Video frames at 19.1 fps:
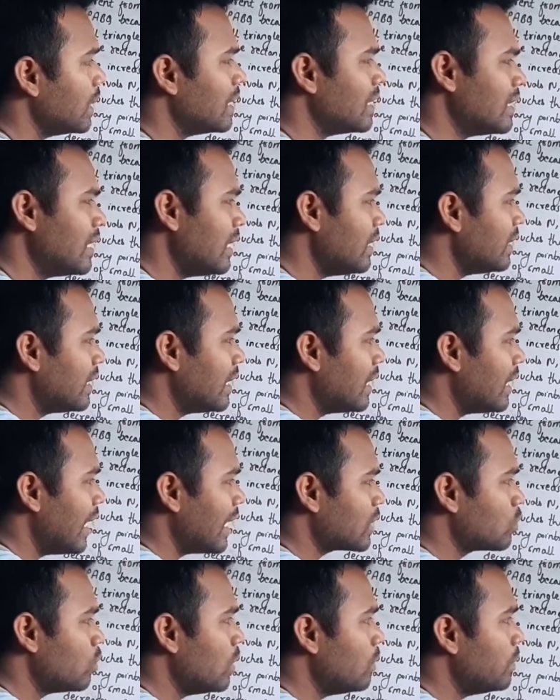then del
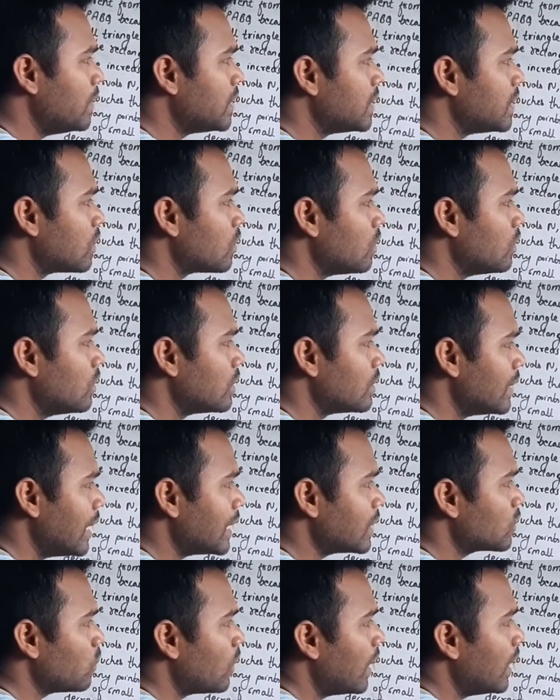x will be 0.
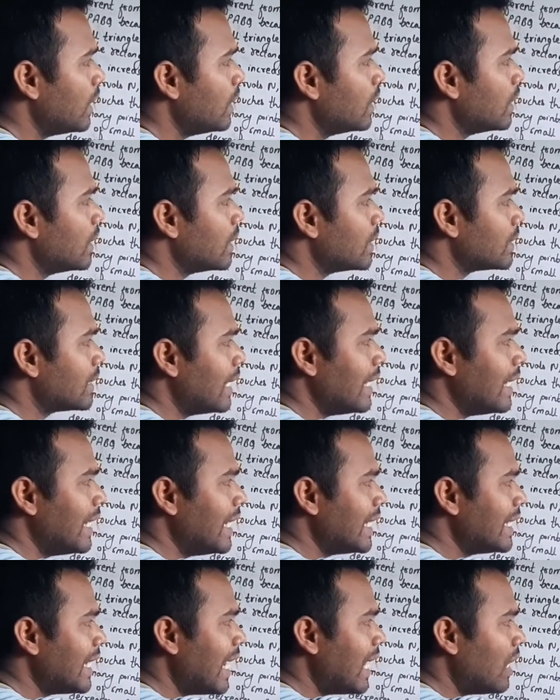That's why the
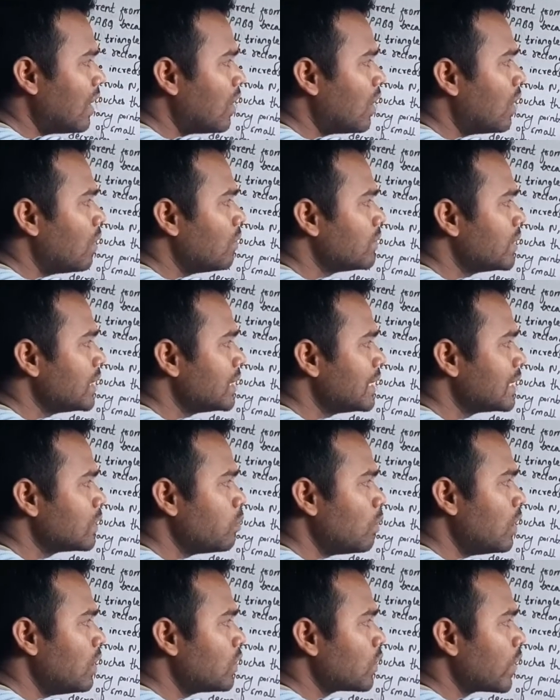area of these
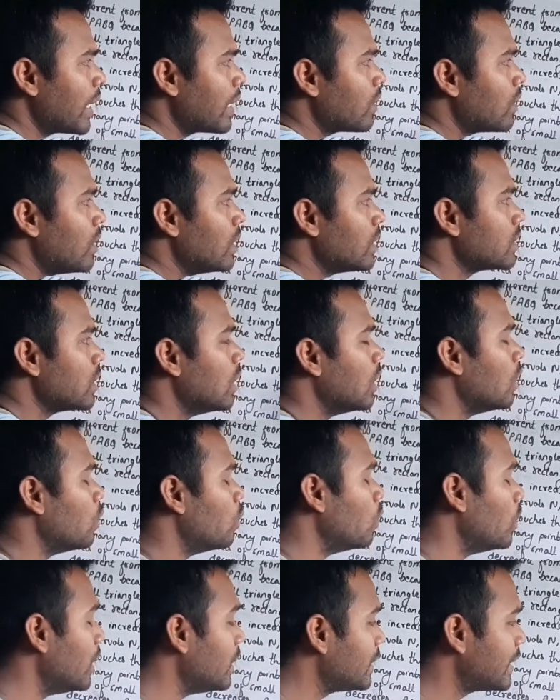small triangles
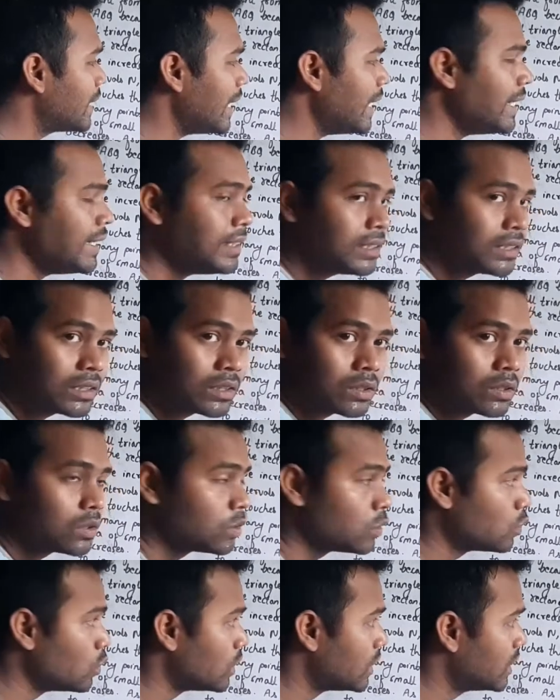will tend
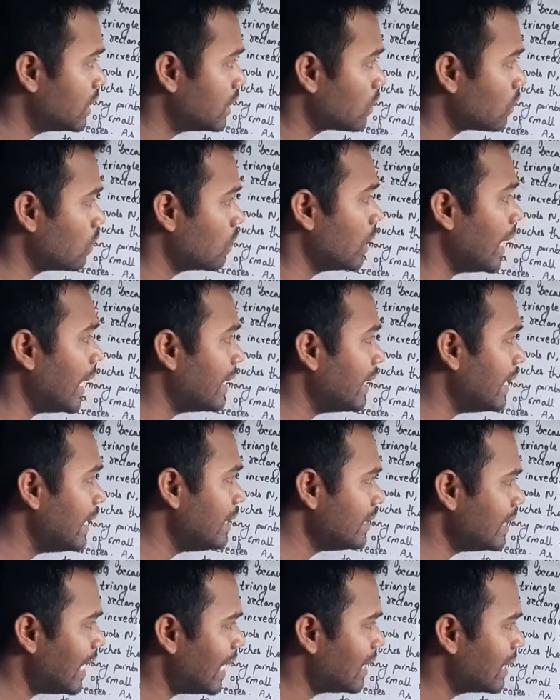to 0, and
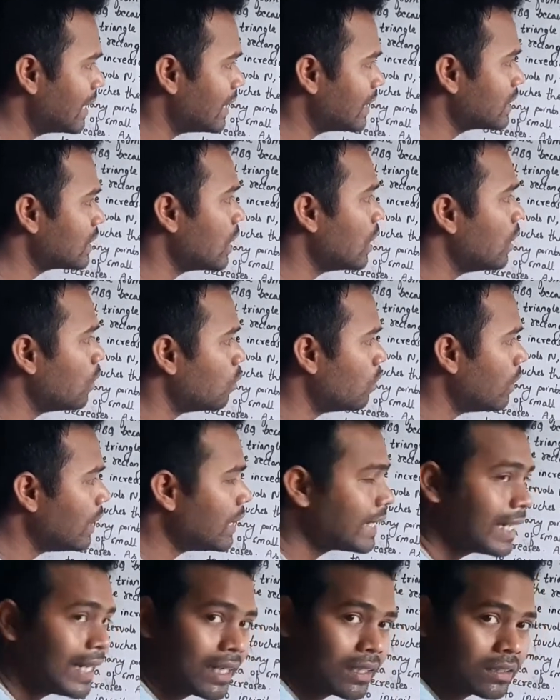in that case we
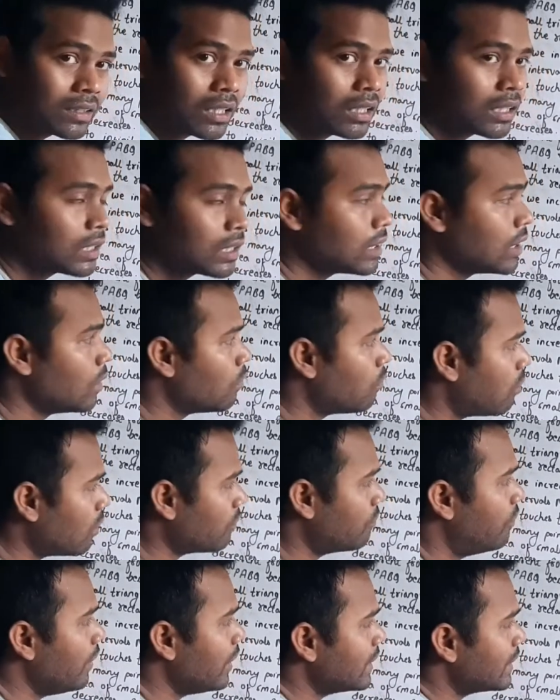will get the
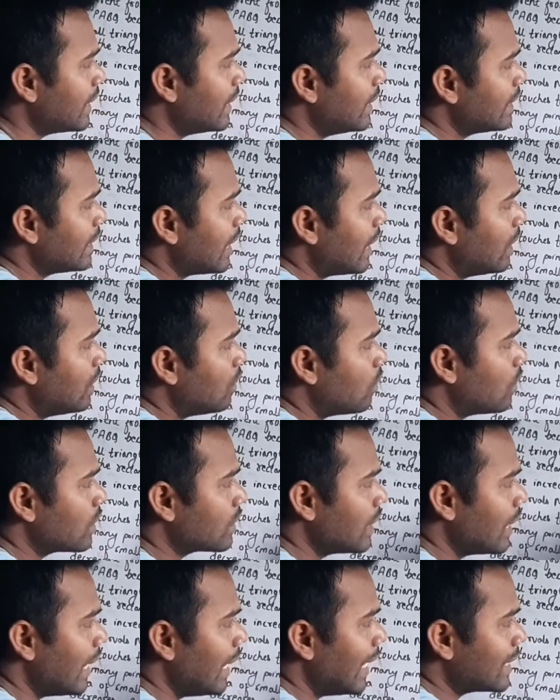perfect area or
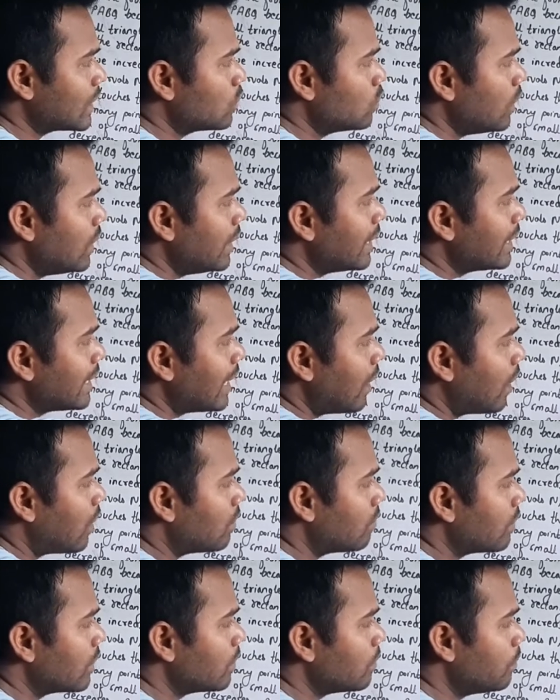the actual area
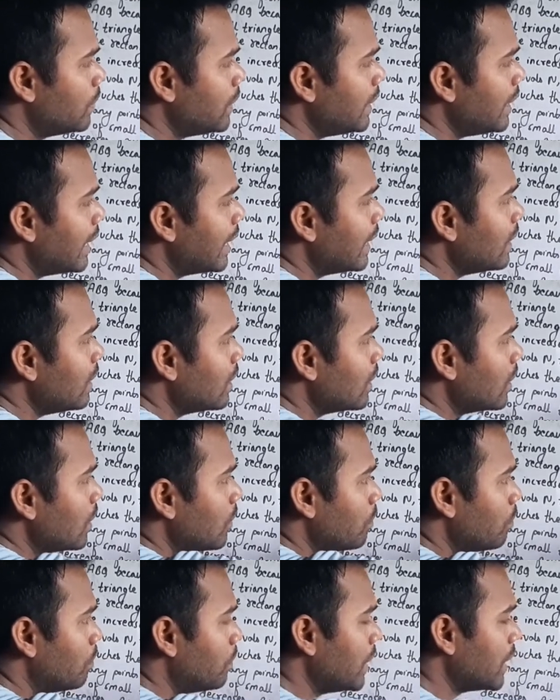of
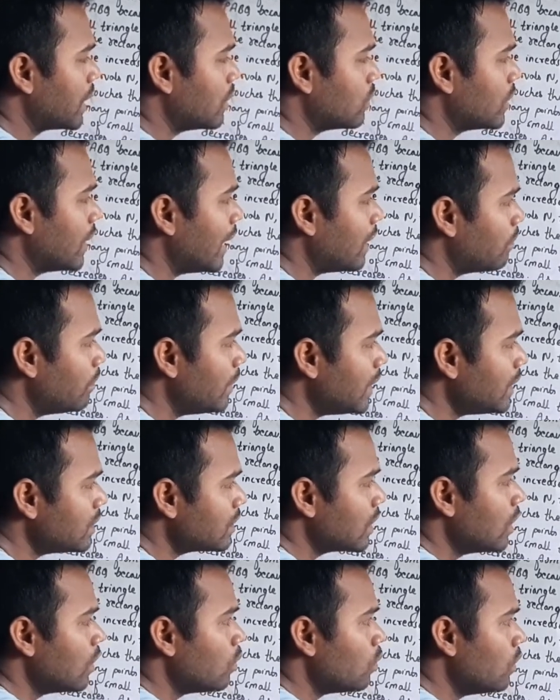PABQ. That means
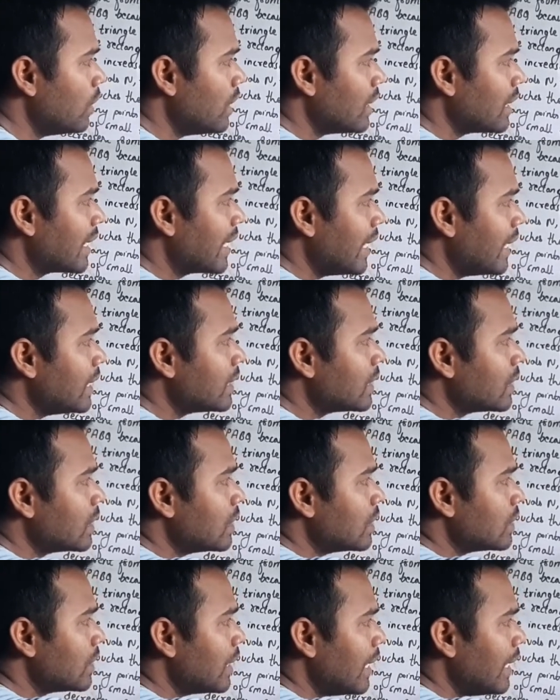we will get
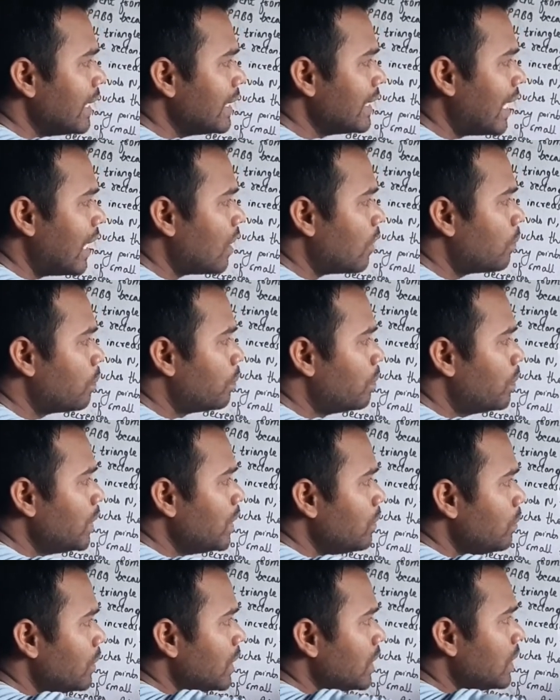the area of
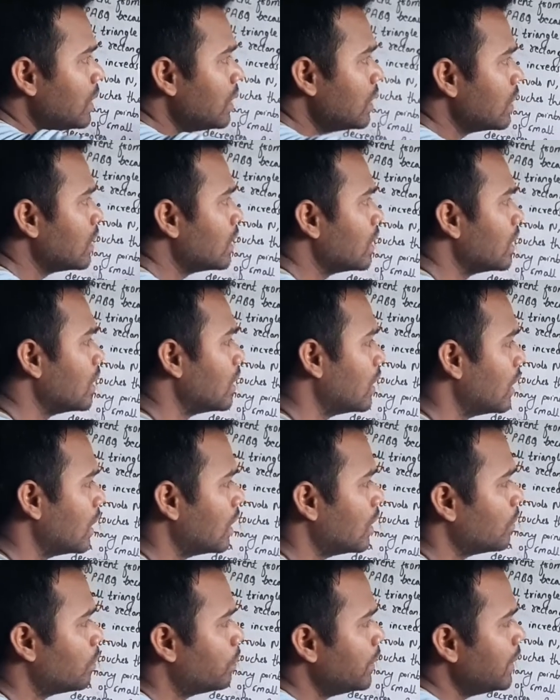
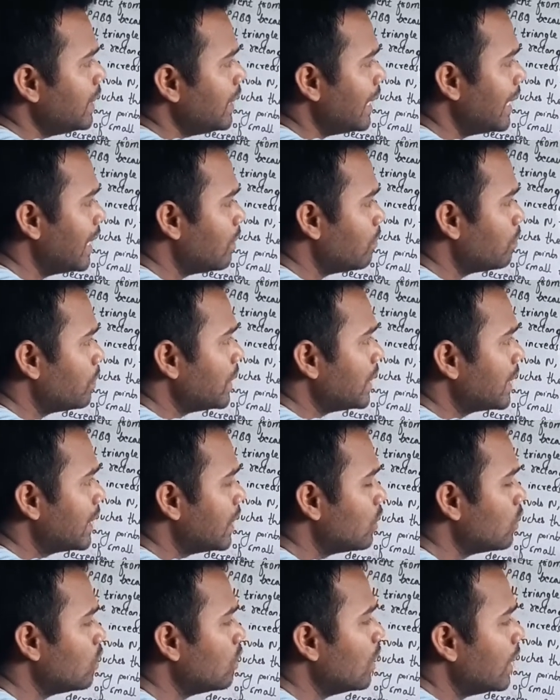
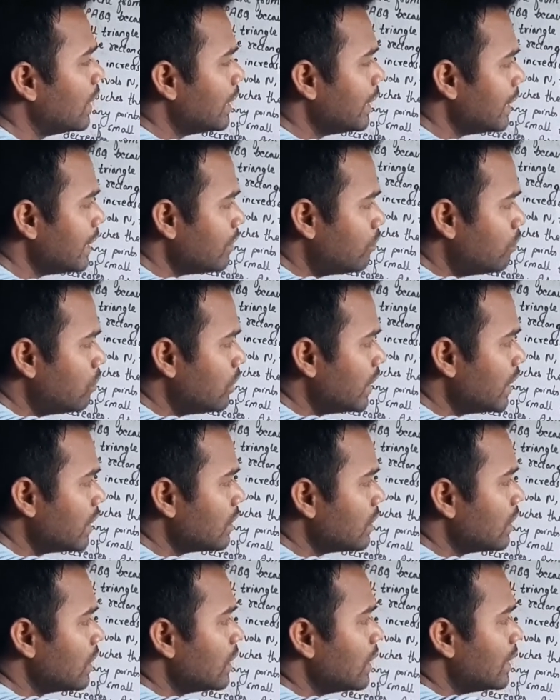PABQ if we
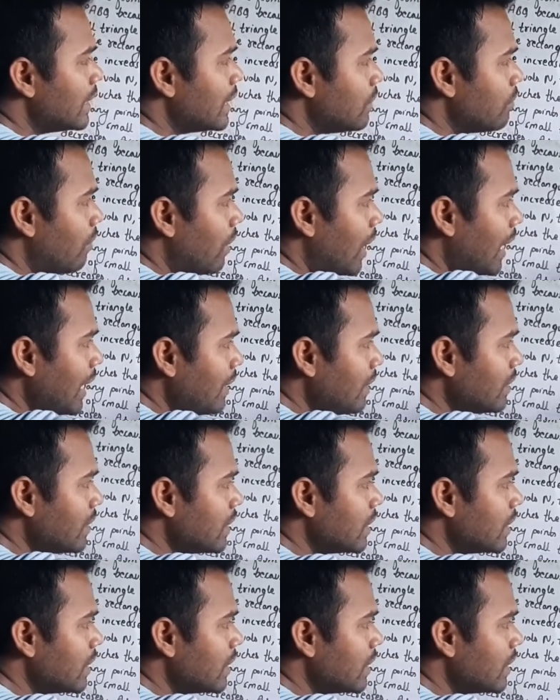divide